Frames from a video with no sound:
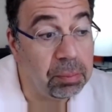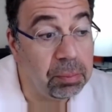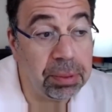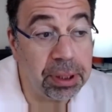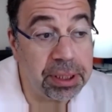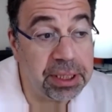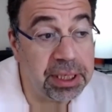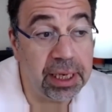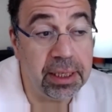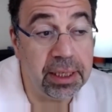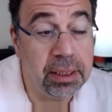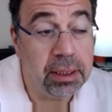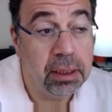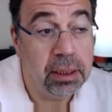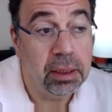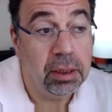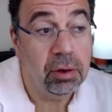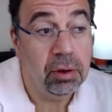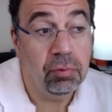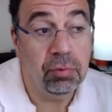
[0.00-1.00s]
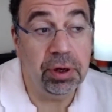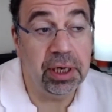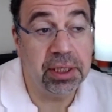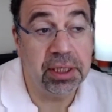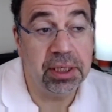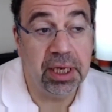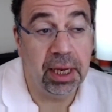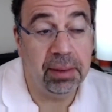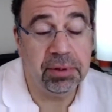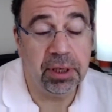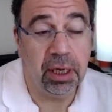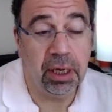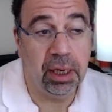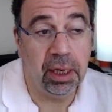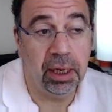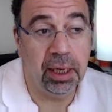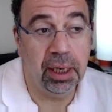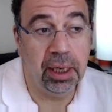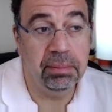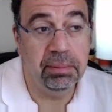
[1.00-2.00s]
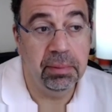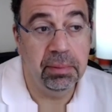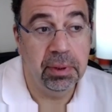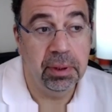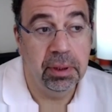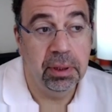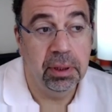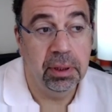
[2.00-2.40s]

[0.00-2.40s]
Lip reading: but then, when it came time